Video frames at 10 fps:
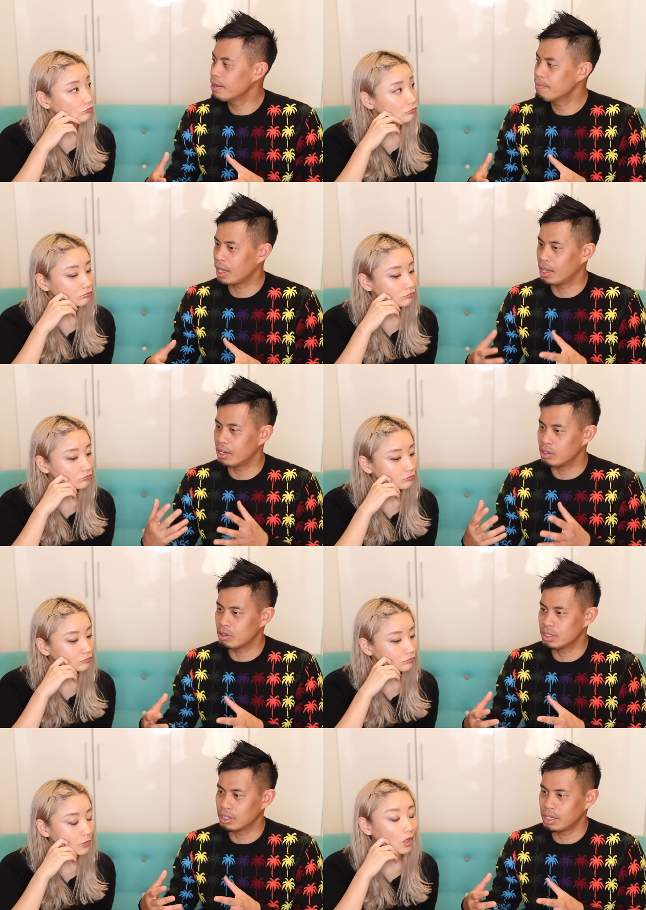Speaker 1: mm -hmm. and
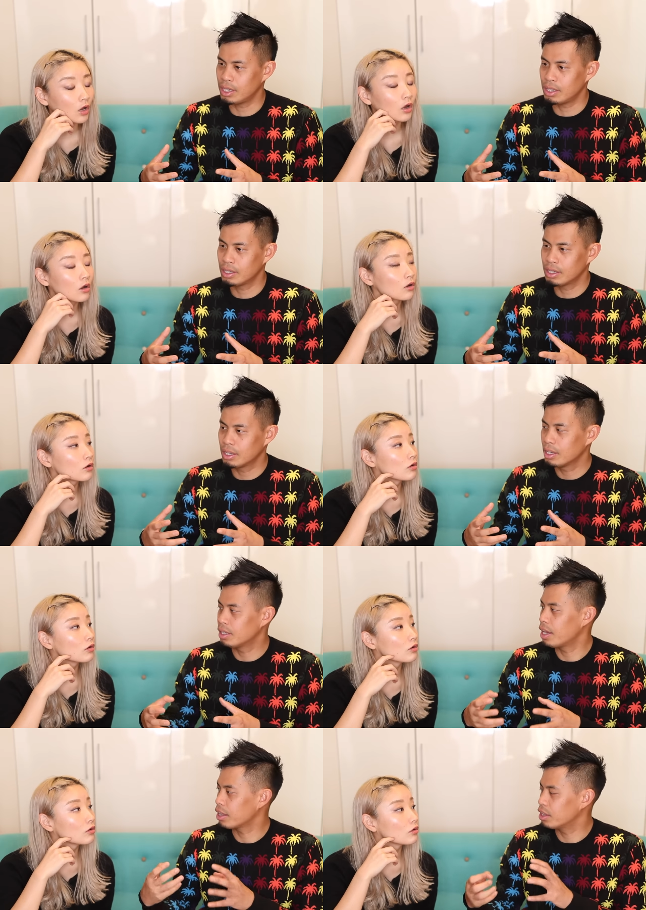usually oh
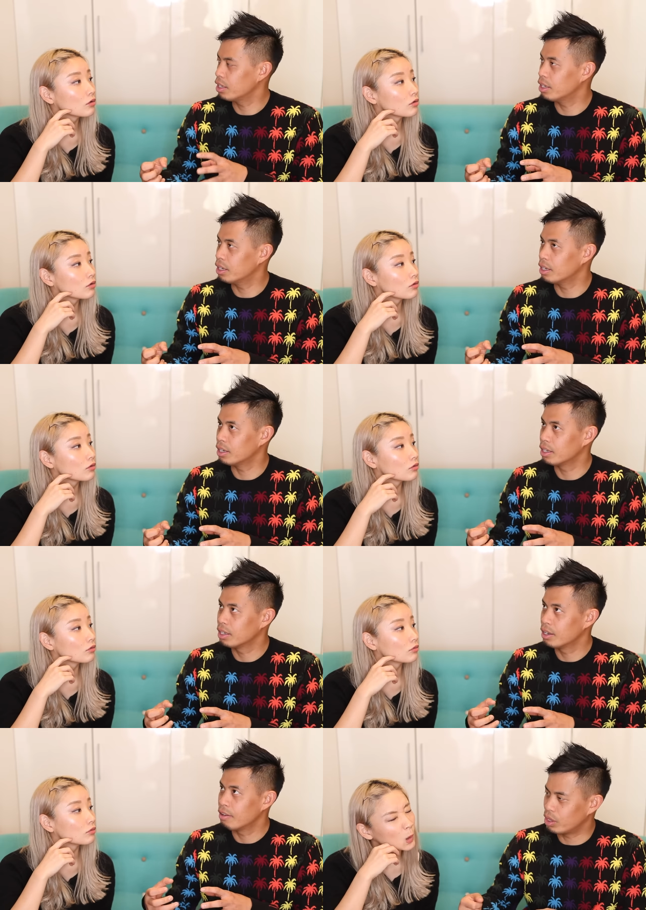like the
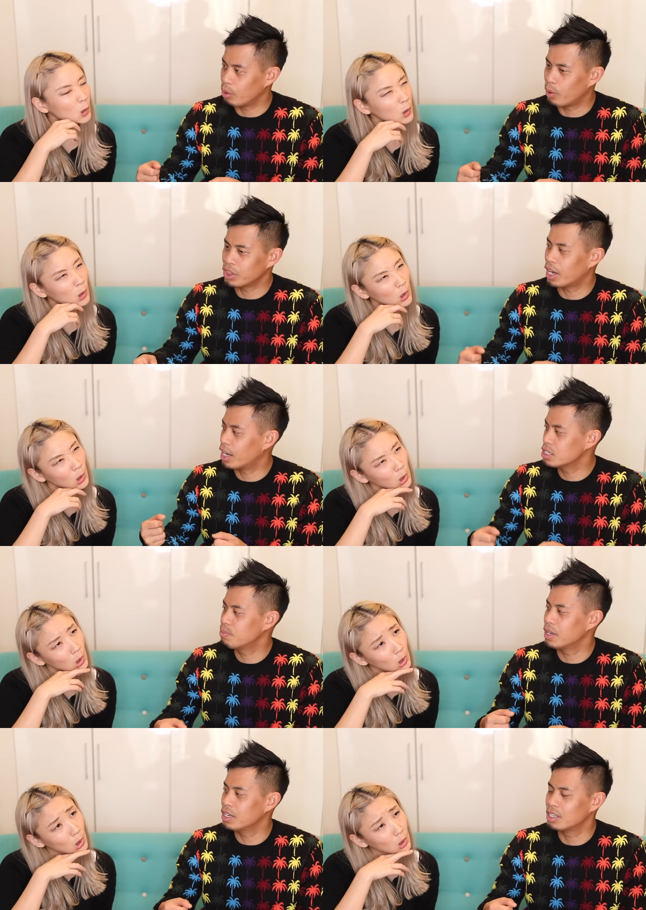oh. they want the
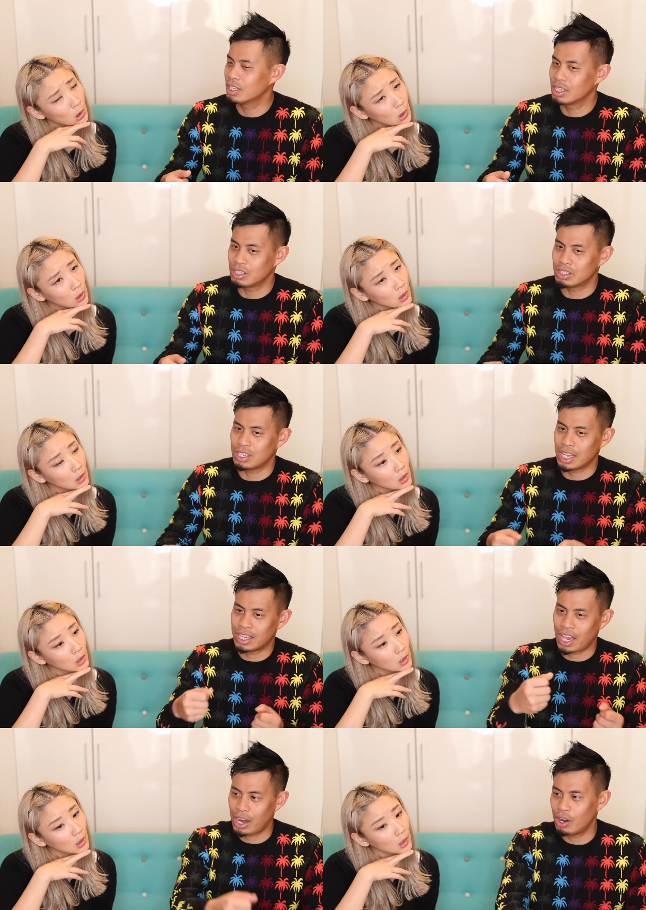husband to take
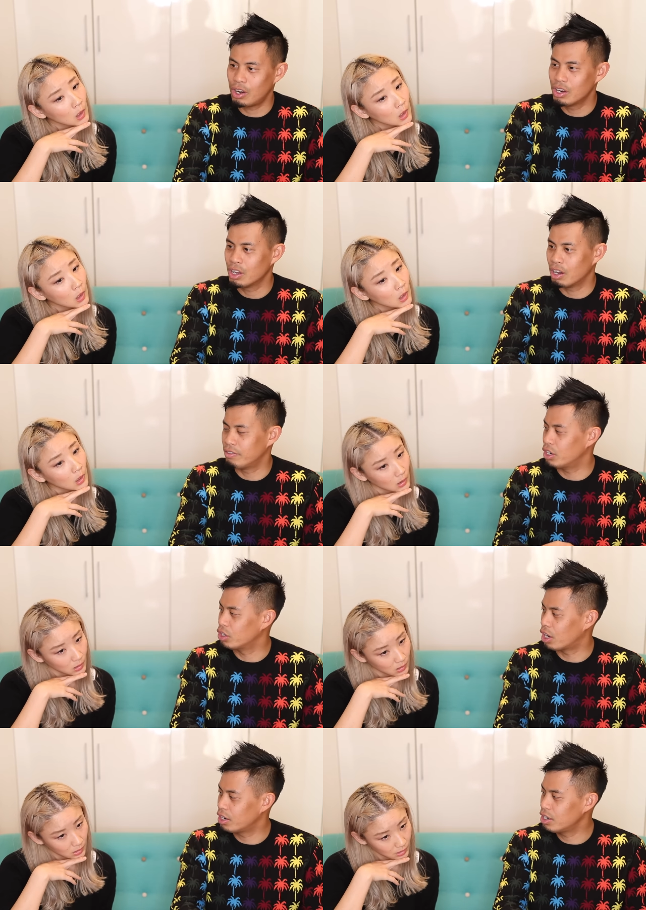care of their uh-huh.
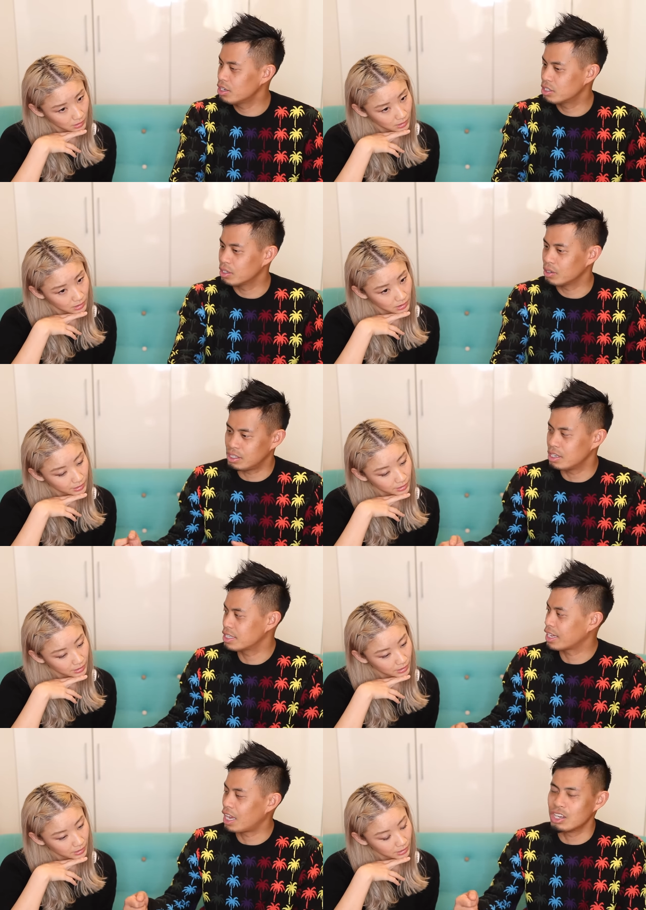daughter. Uh-huh. So he's
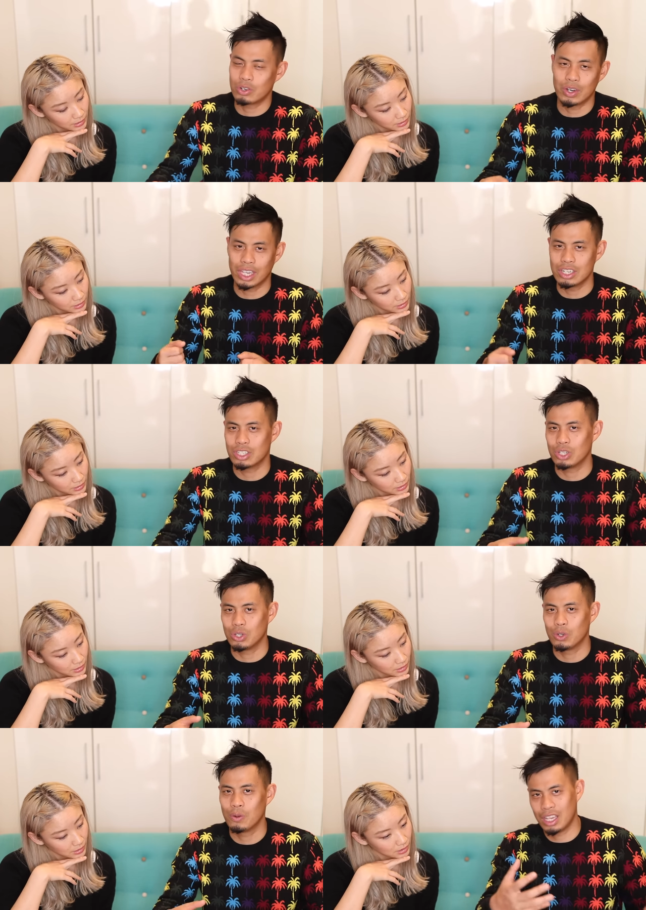like entering
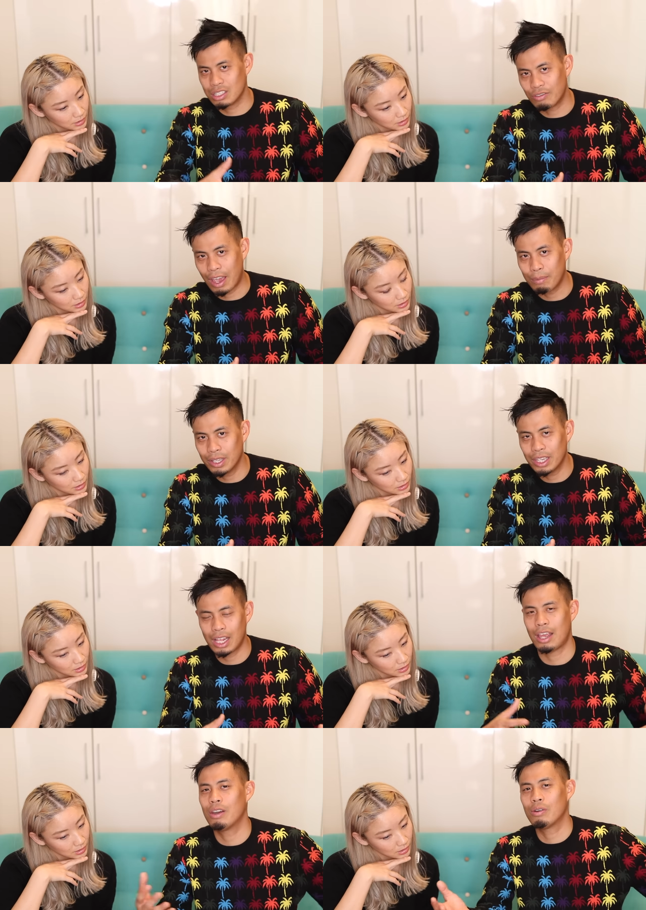into his family.
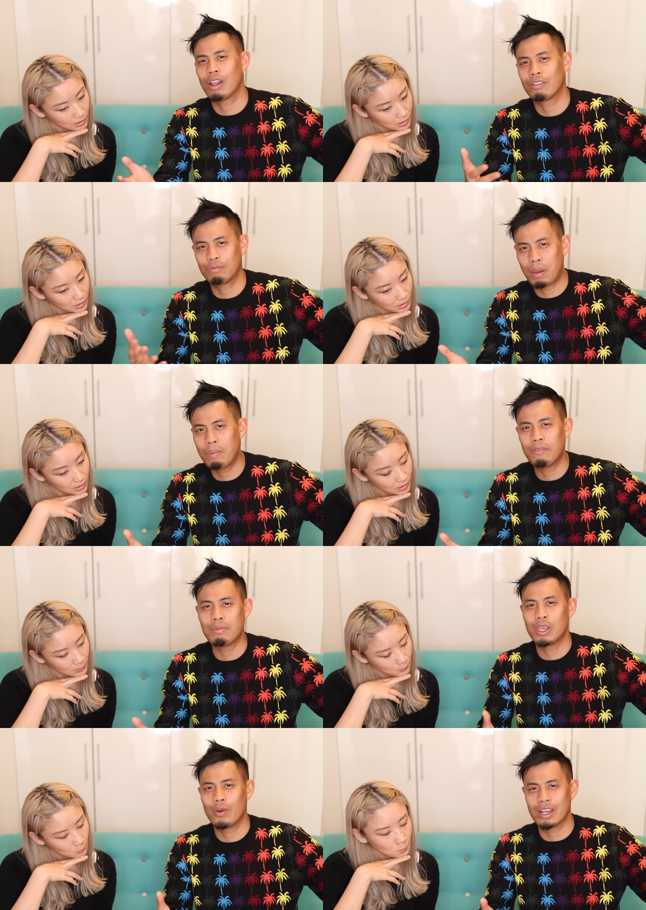I don't know, like people from
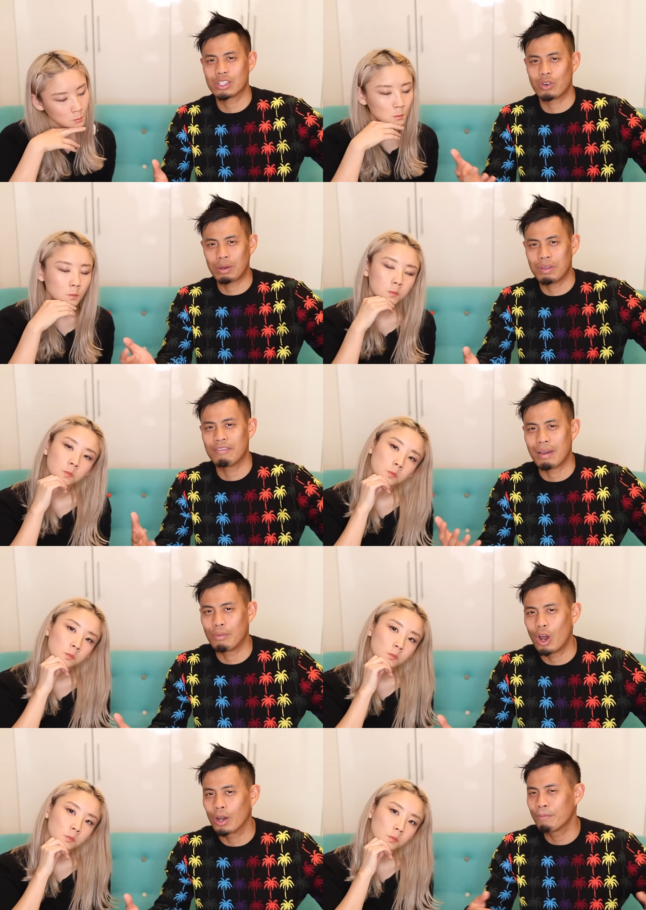the US, correct me if I'm
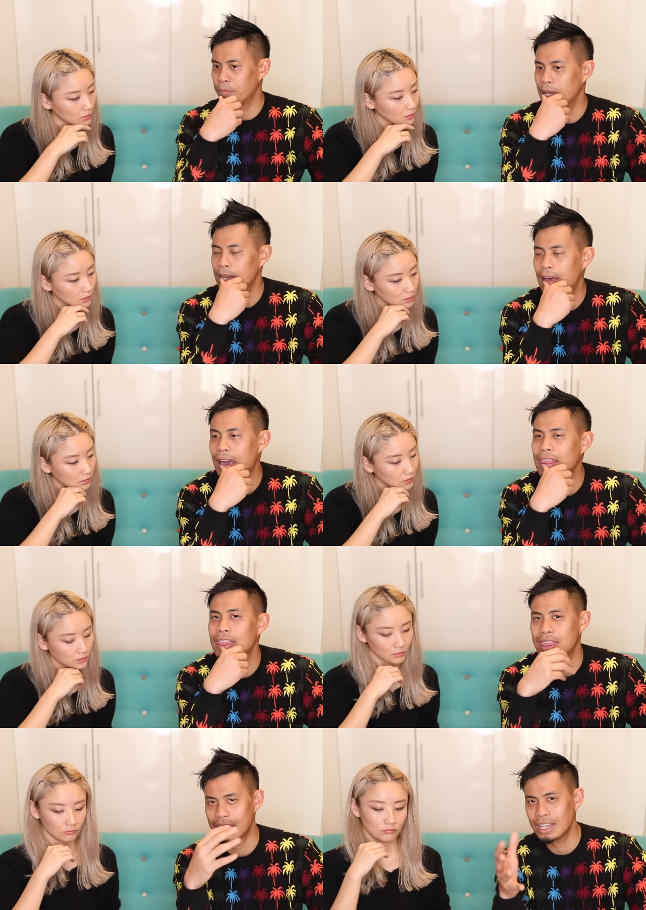wrong. Uh-huh. But I
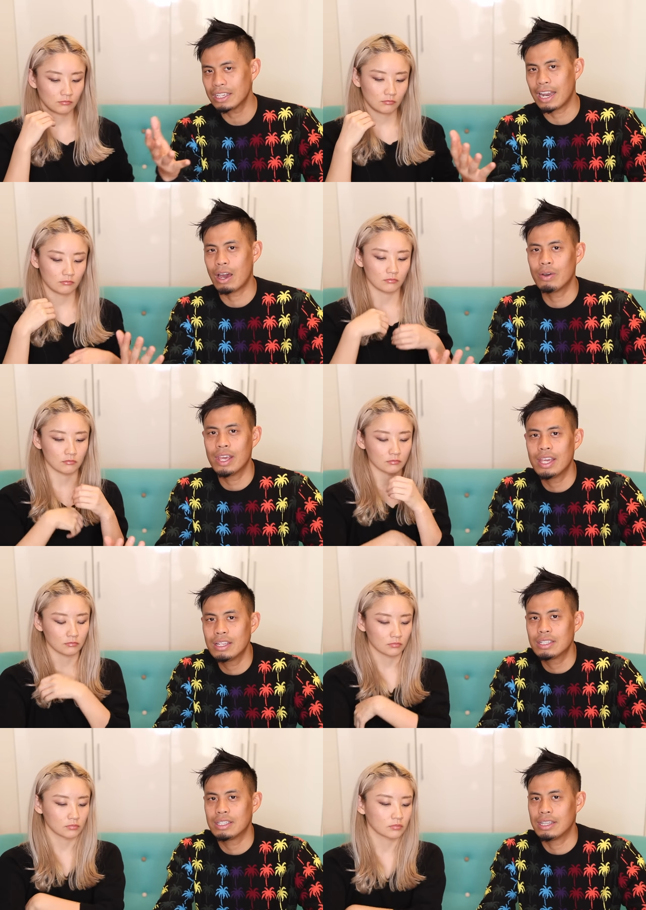think
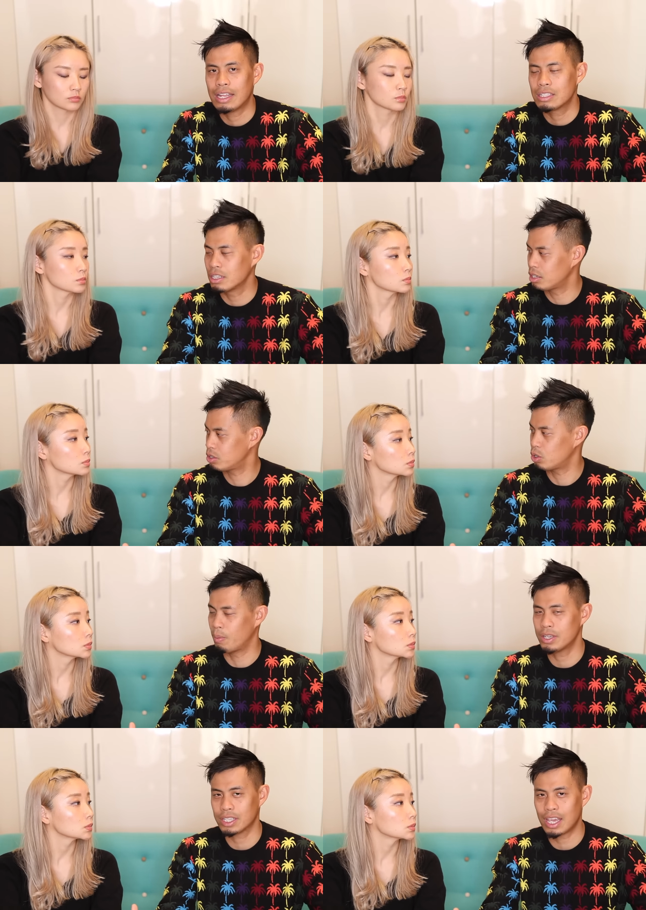nowadays that's not so
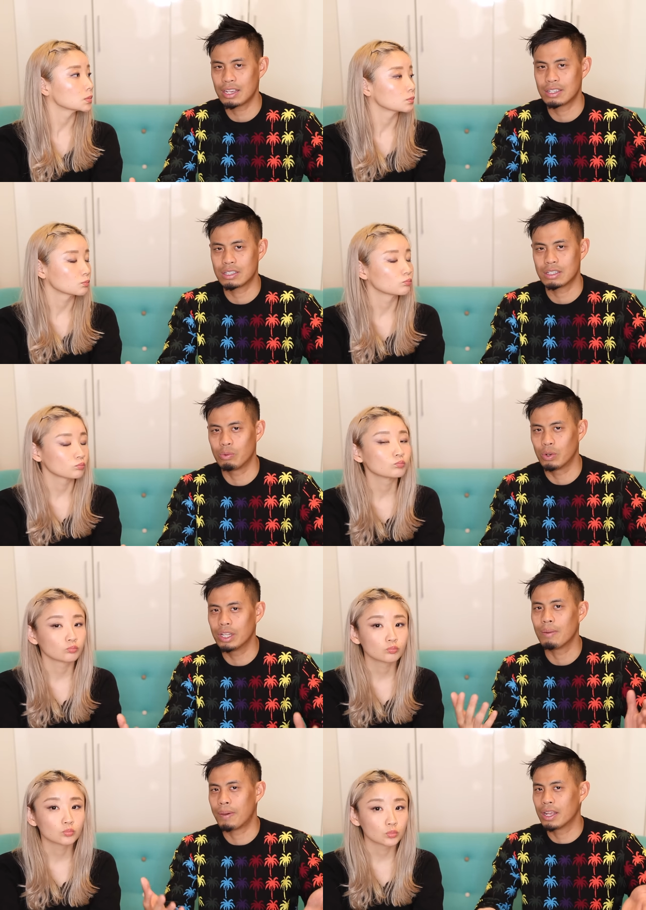much the case. It's, it really
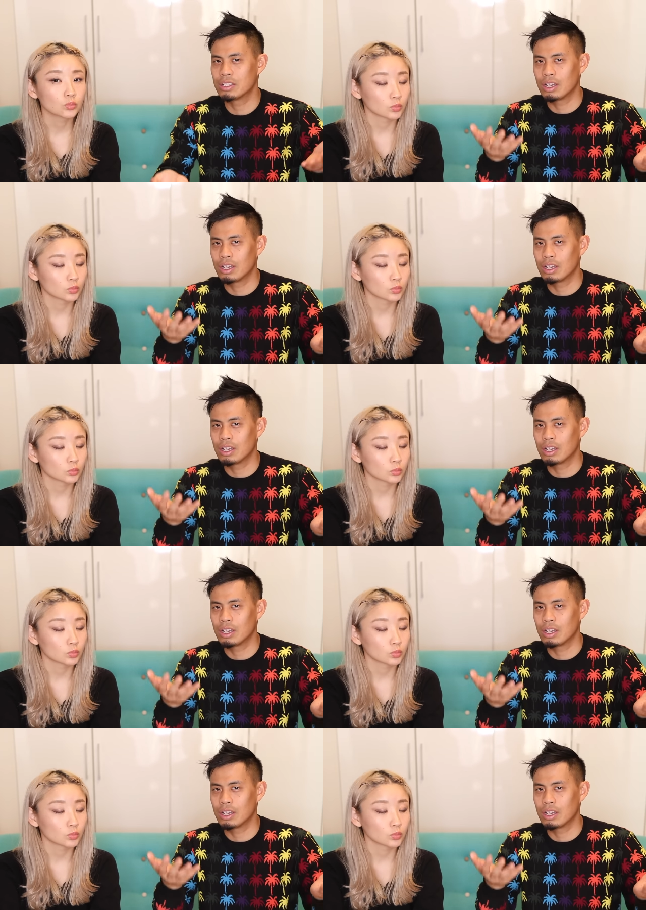depends